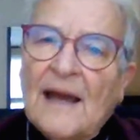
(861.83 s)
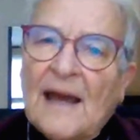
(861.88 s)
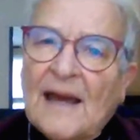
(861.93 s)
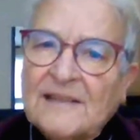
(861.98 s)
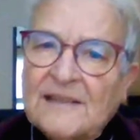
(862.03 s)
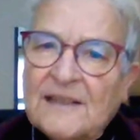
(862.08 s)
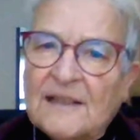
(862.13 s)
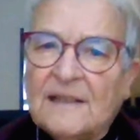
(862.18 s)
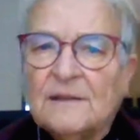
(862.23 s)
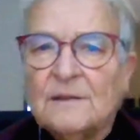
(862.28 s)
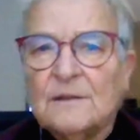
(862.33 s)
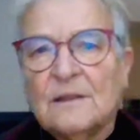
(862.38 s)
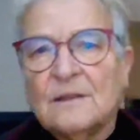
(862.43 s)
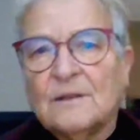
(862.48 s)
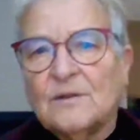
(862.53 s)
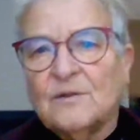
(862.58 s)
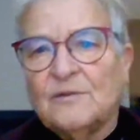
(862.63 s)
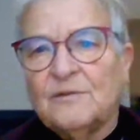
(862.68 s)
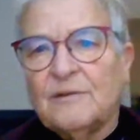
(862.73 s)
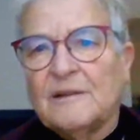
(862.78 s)
added
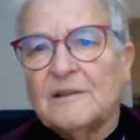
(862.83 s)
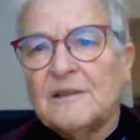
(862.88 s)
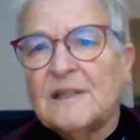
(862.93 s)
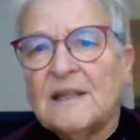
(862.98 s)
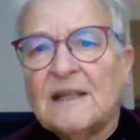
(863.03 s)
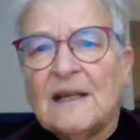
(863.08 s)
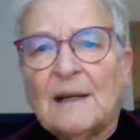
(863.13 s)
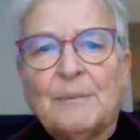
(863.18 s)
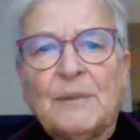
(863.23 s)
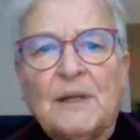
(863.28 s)
to funding